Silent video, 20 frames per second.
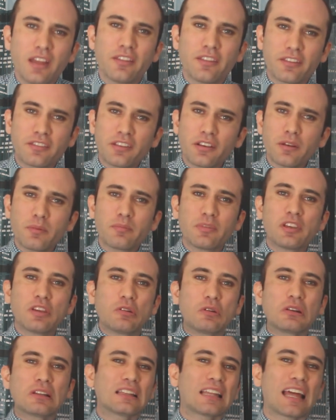The term
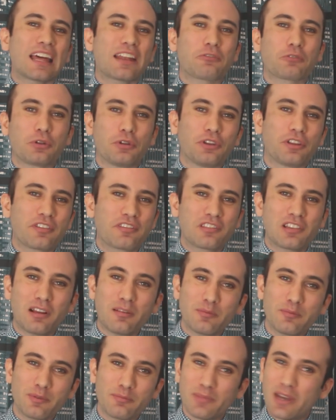unilateral
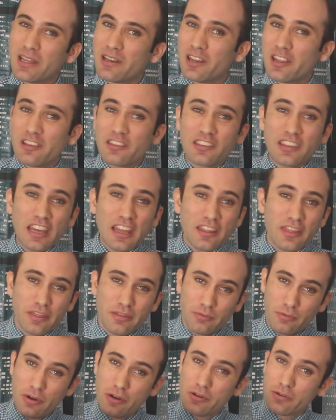disarmament is getting
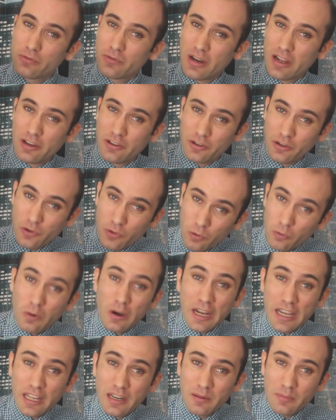thrown around
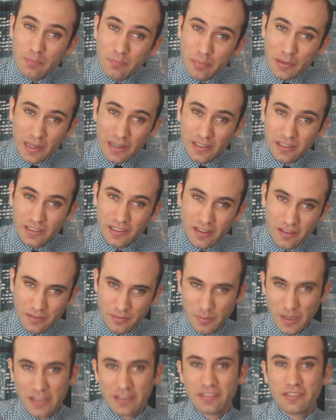quite a bit,
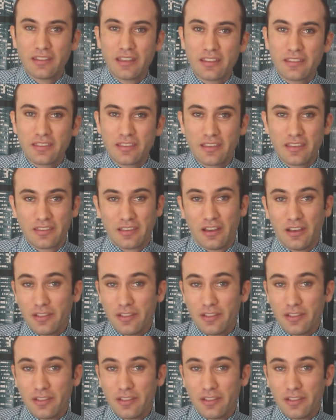as my state sees